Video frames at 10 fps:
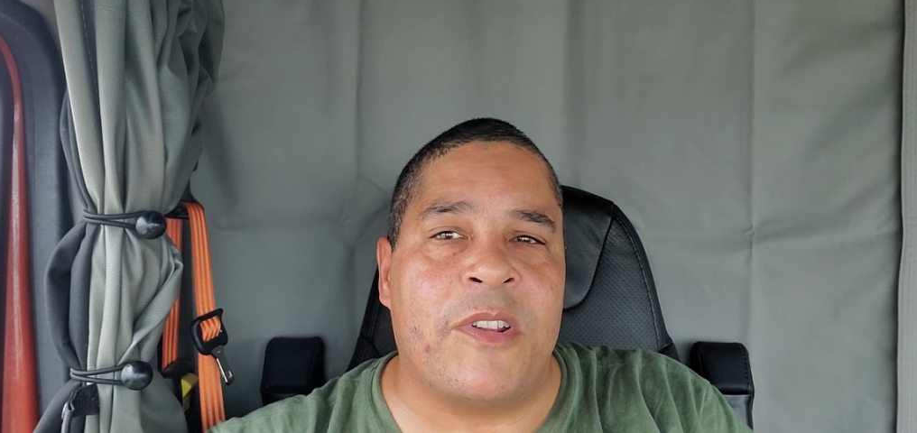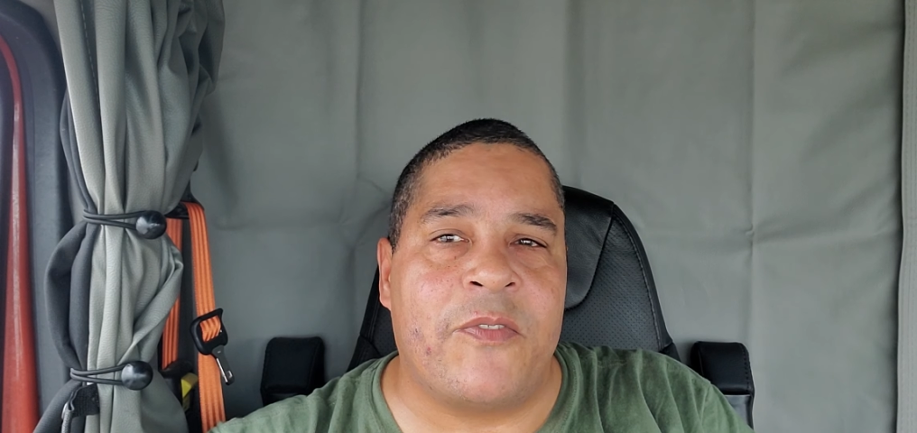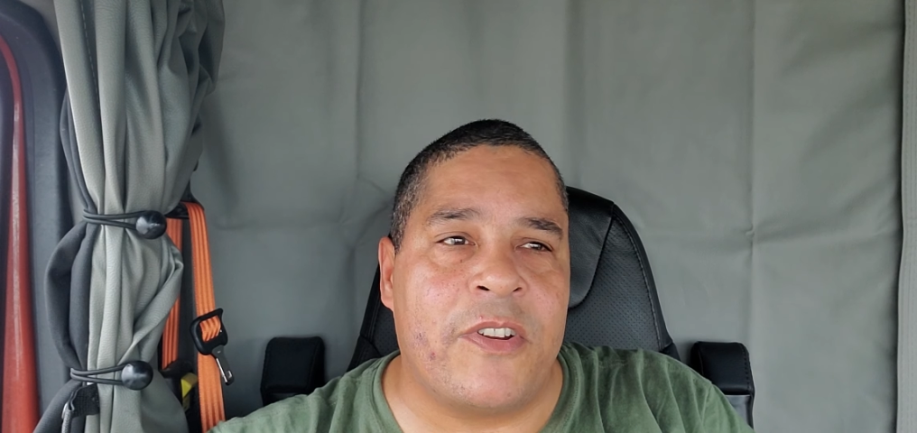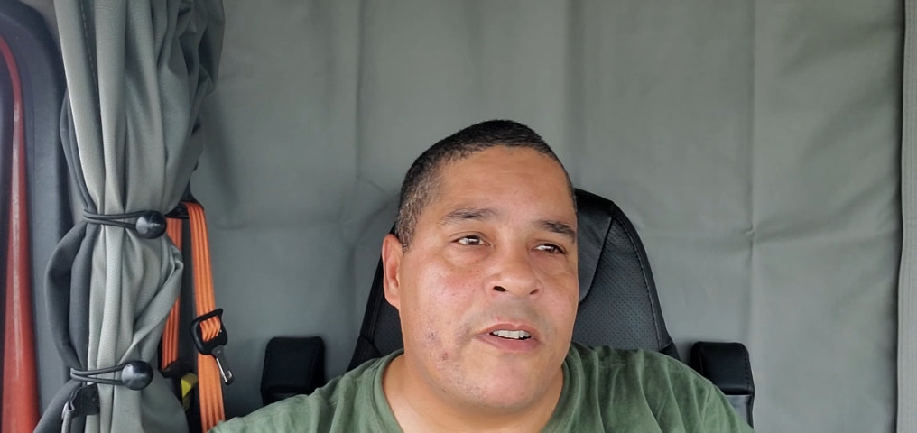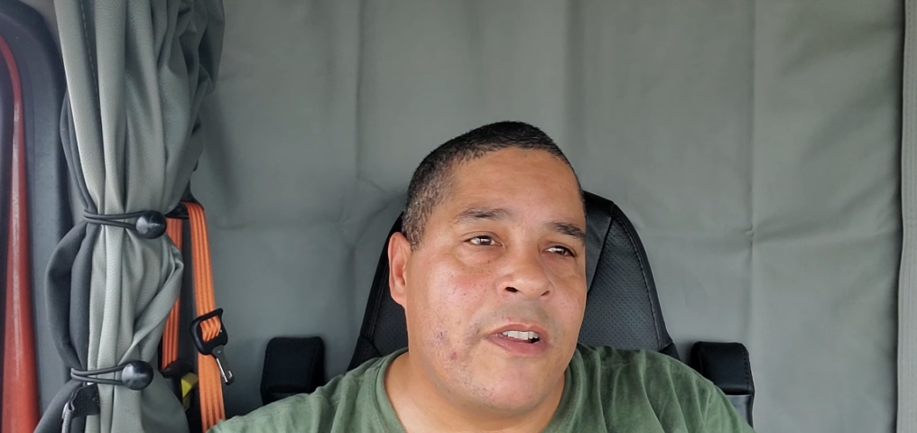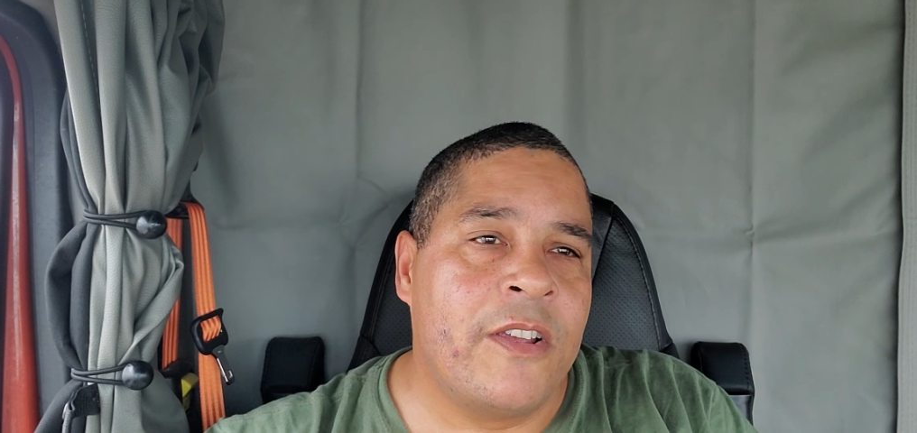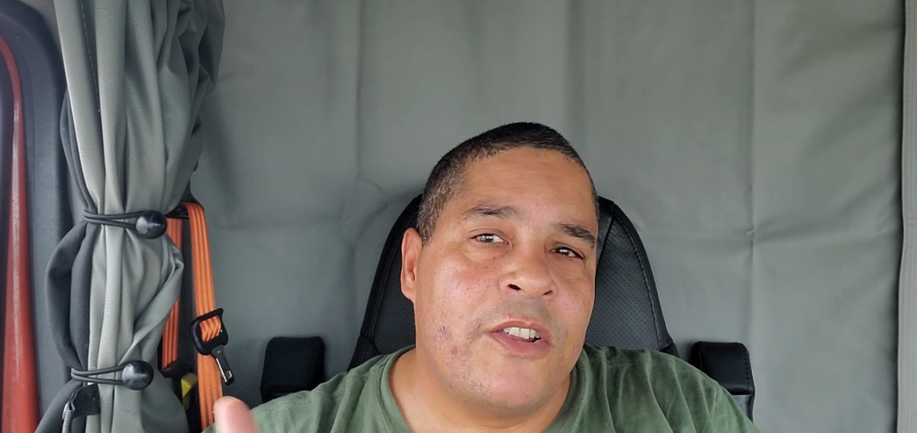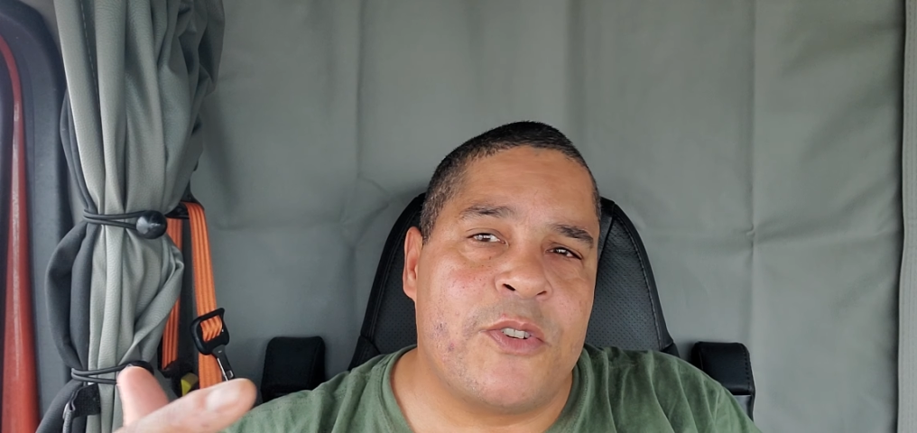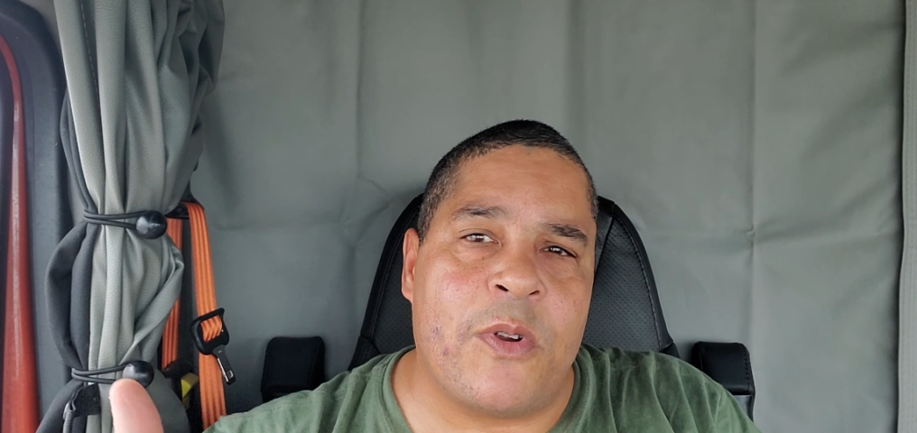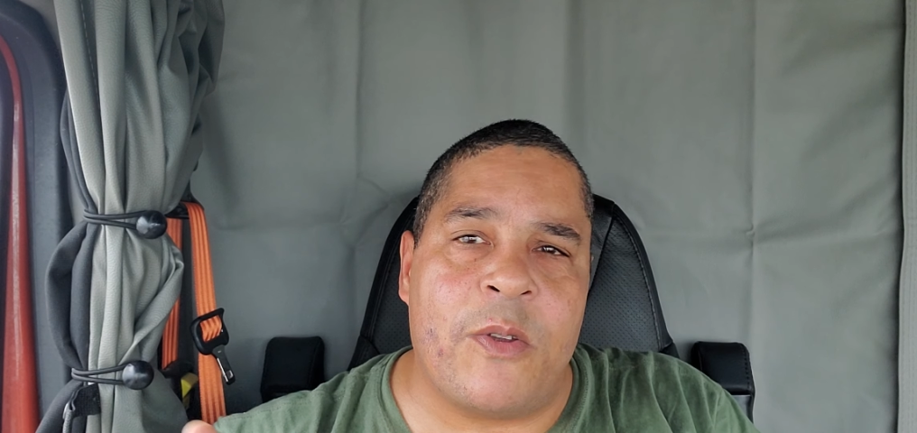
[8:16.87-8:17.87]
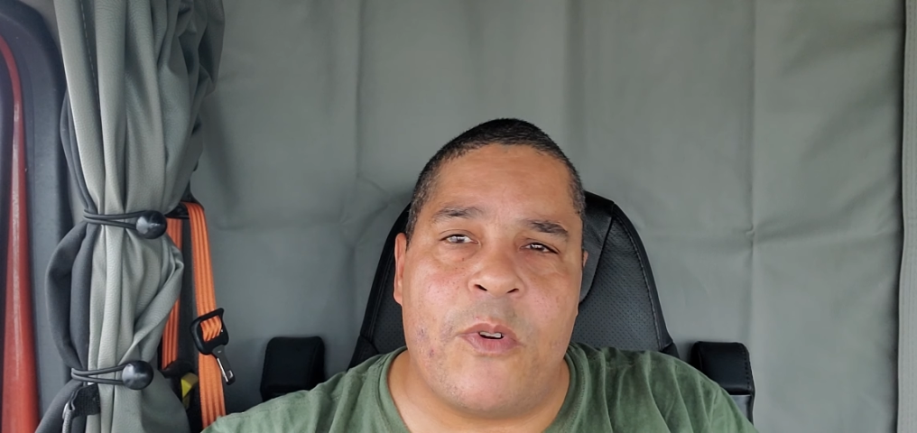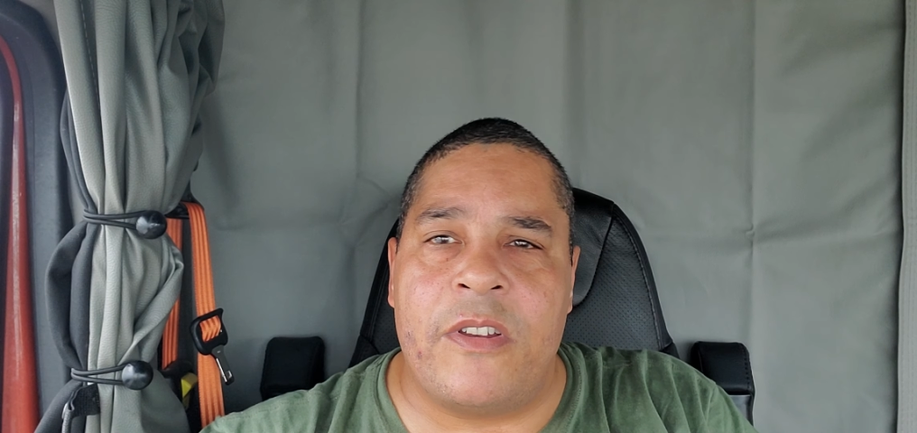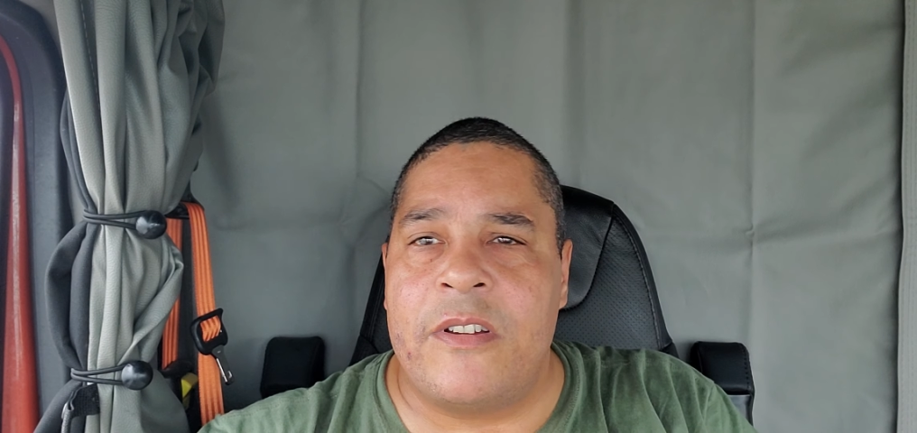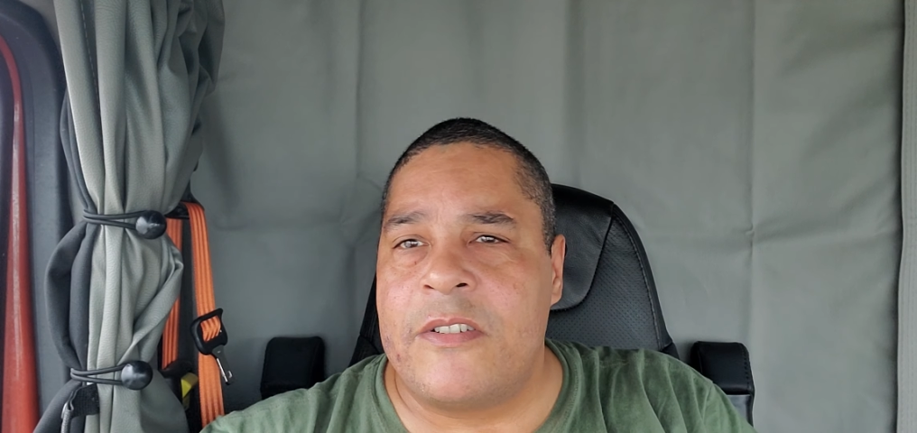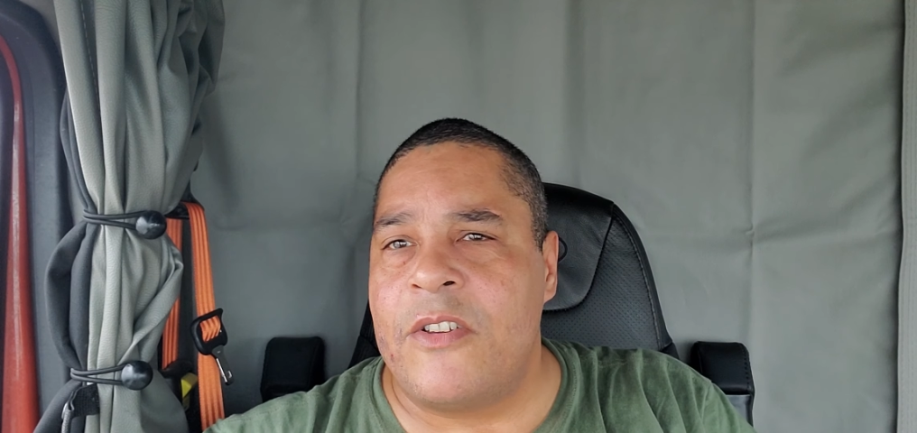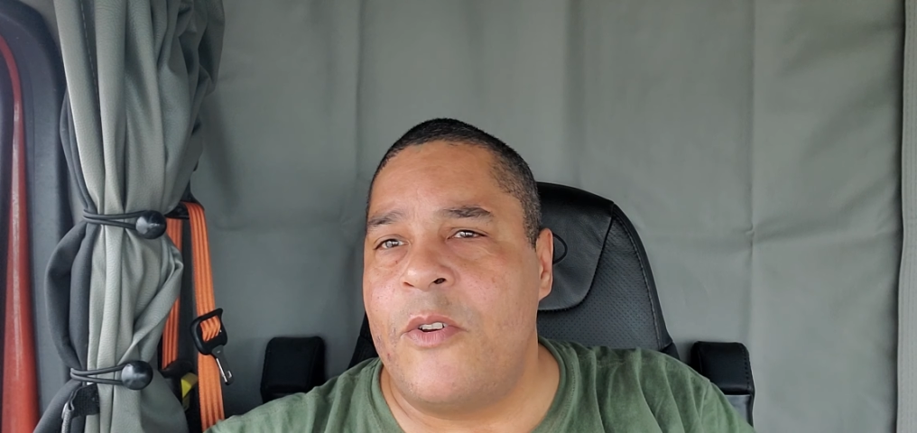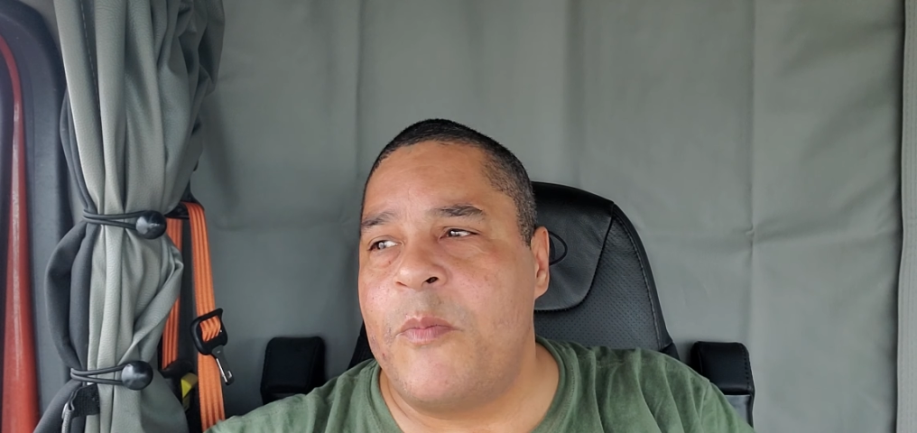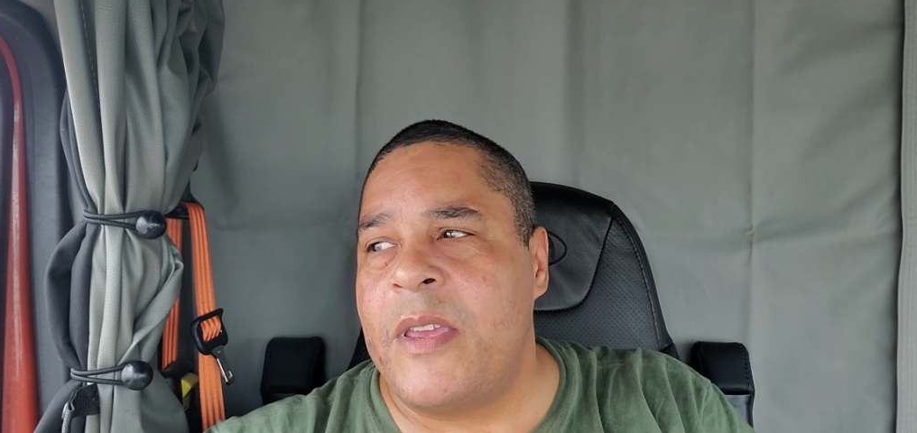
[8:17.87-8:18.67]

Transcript: But if you're 21 years old,